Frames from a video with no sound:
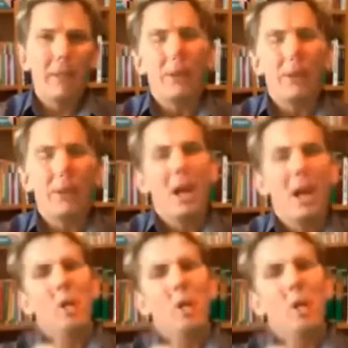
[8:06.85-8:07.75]
And
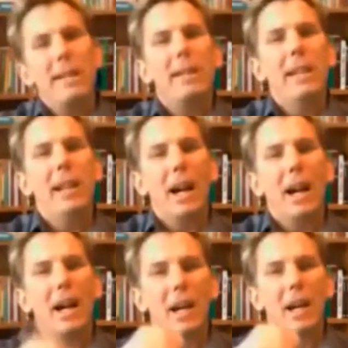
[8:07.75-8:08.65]
when we see
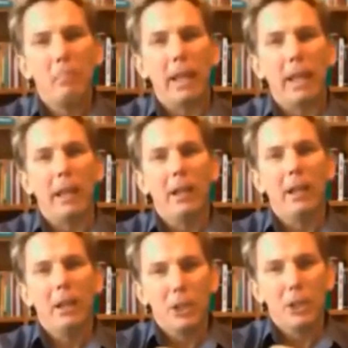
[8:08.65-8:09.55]
a company
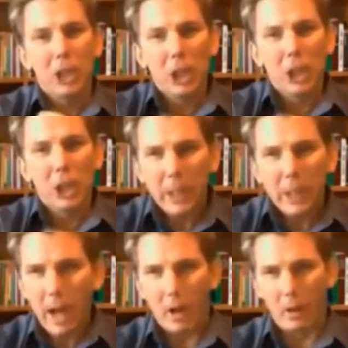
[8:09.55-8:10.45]

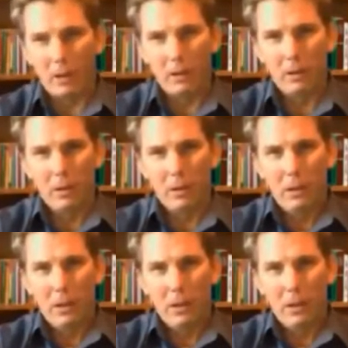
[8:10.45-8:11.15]
doing well,